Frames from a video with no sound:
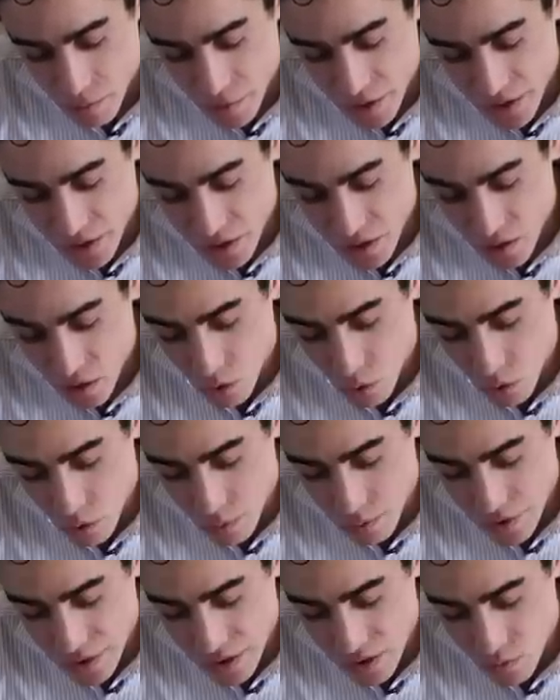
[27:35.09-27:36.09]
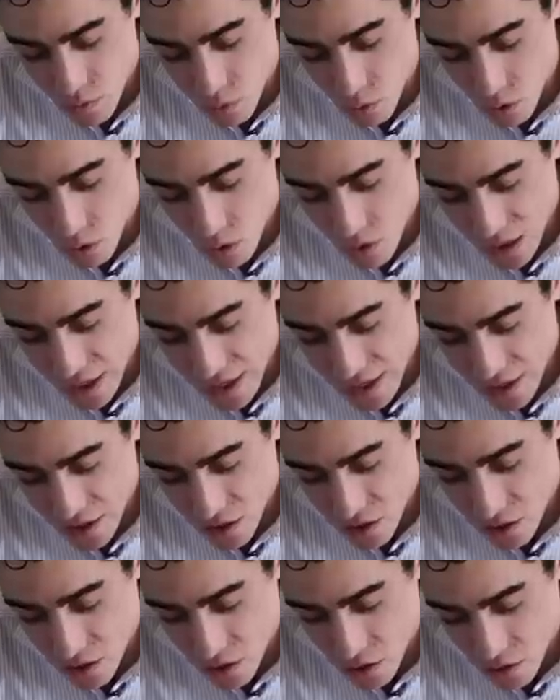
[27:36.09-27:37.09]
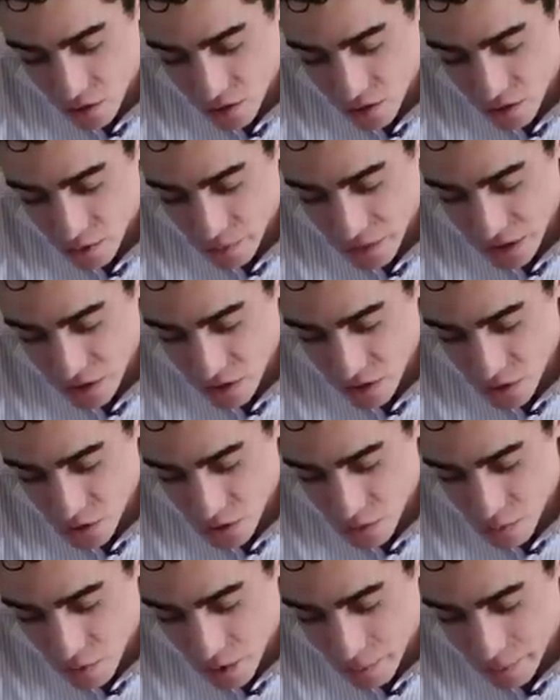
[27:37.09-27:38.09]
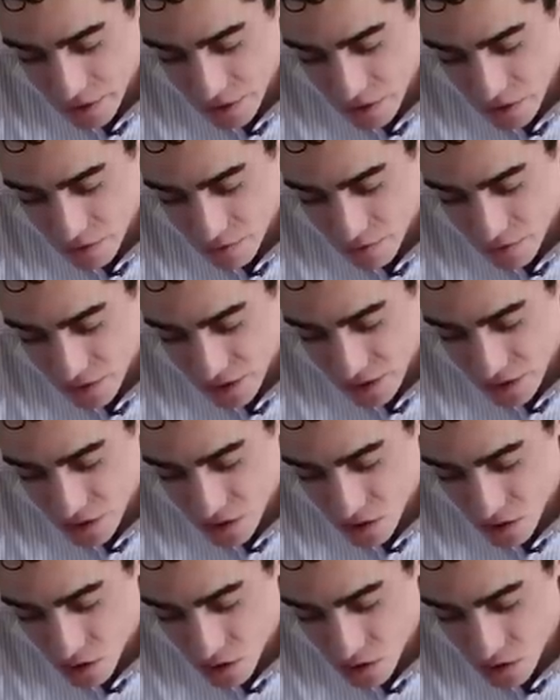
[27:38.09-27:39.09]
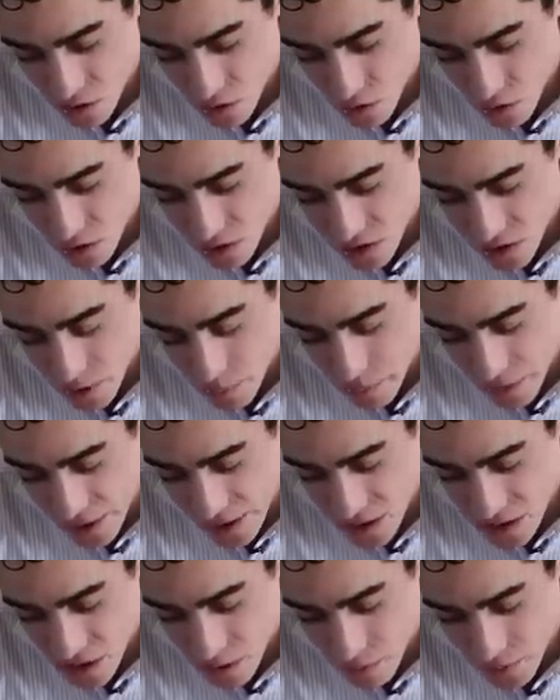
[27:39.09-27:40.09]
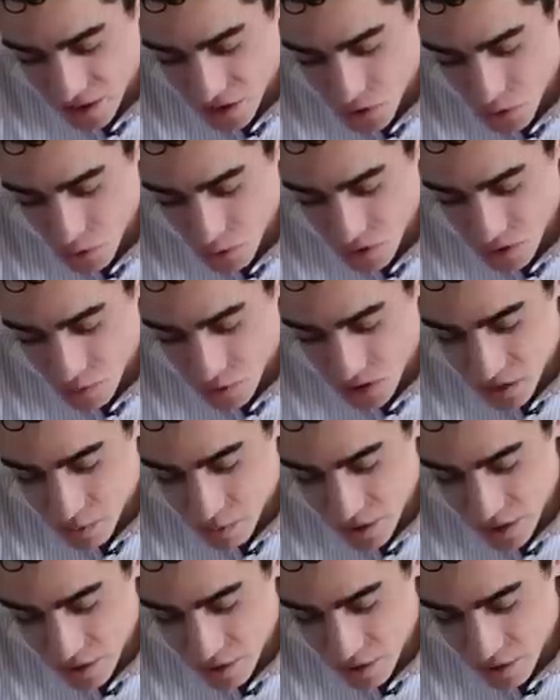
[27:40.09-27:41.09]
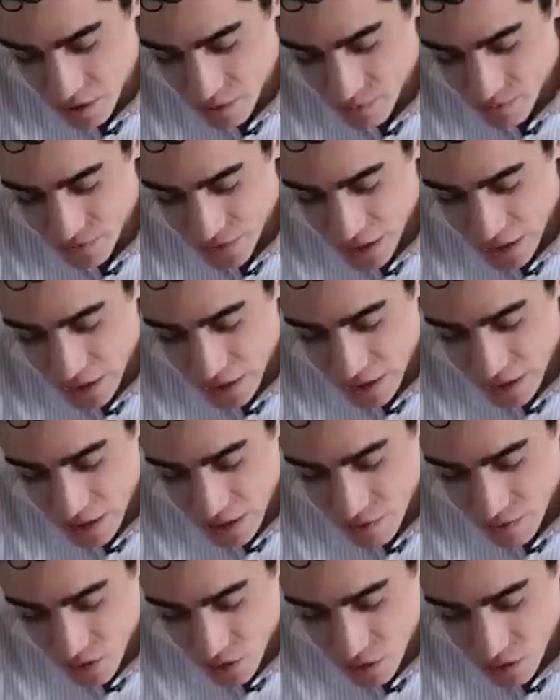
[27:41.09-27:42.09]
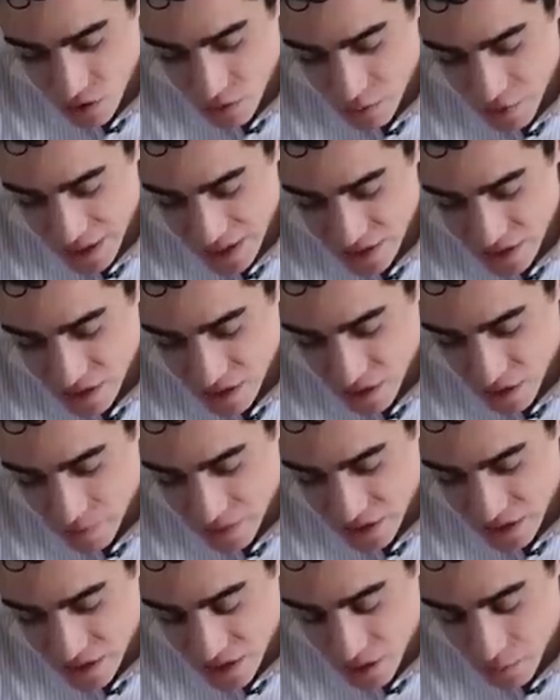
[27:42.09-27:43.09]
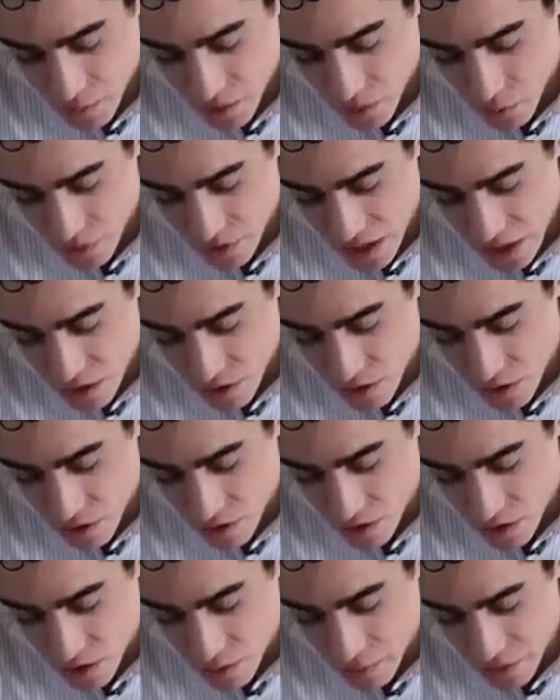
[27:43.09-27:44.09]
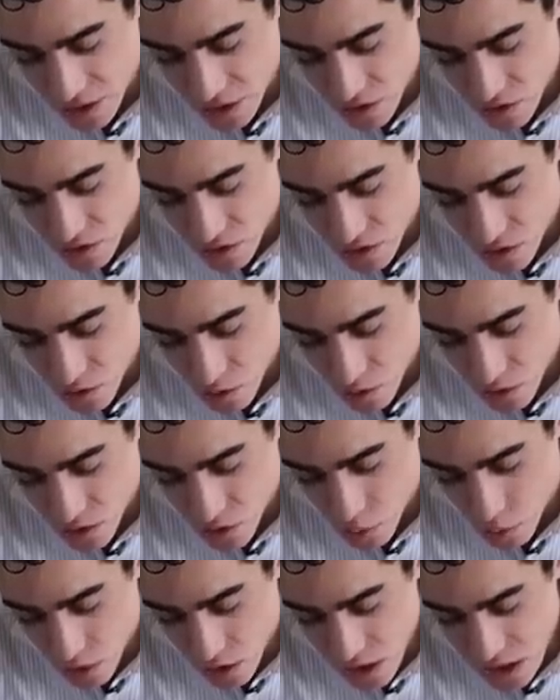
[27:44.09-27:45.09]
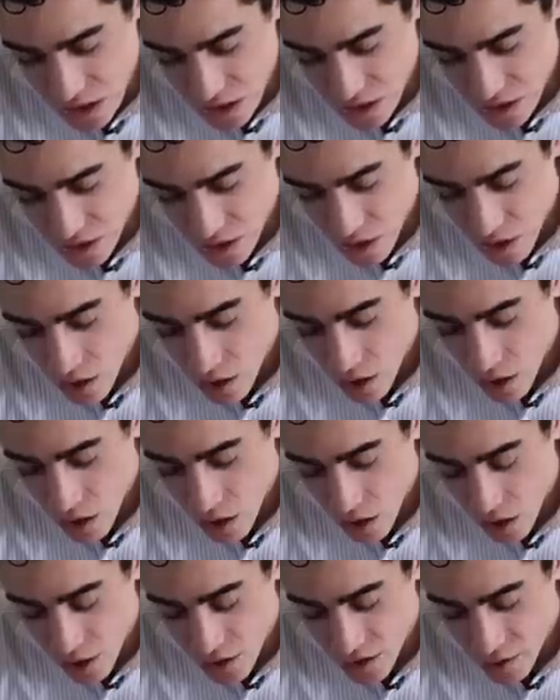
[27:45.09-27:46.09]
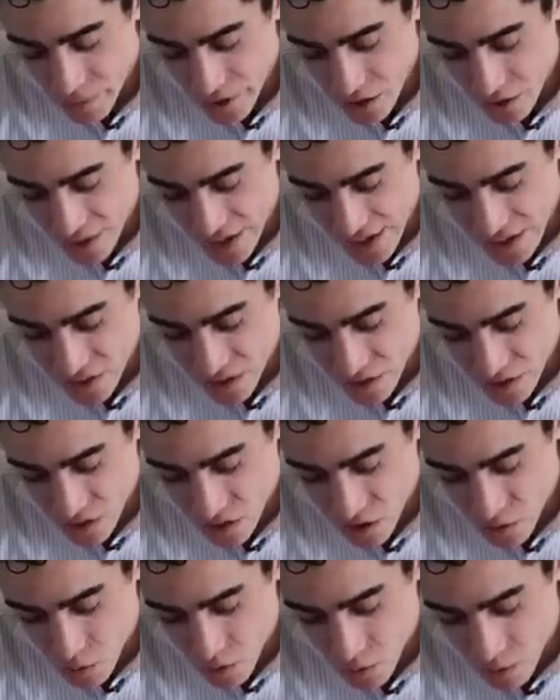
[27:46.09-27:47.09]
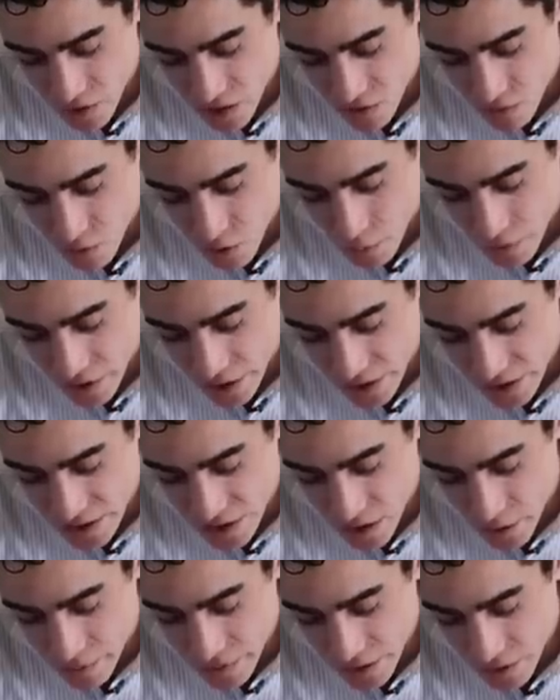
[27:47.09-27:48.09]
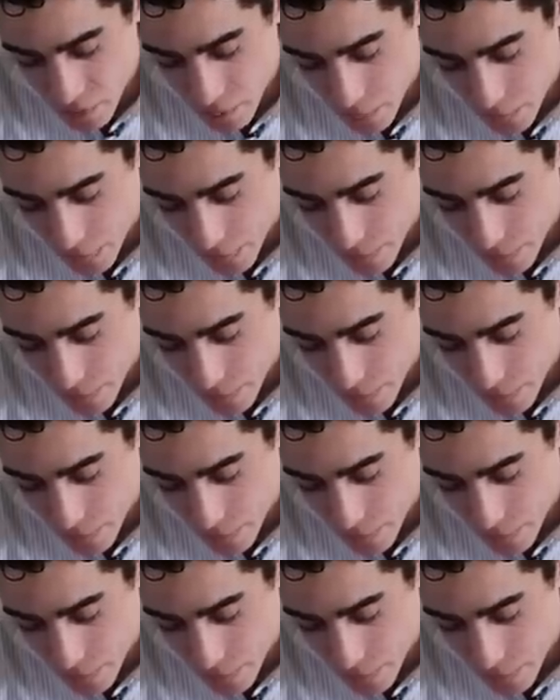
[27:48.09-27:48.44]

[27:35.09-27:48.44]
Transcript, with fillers: my, incorporate raw organic coconut aminos with my meal of lean and starch alongside mastic. My stool is much better. If I only do mastic, I'm in the same meal without coconut aminos. The stool is worse. Are the amino acids or small amount of probiotics helping?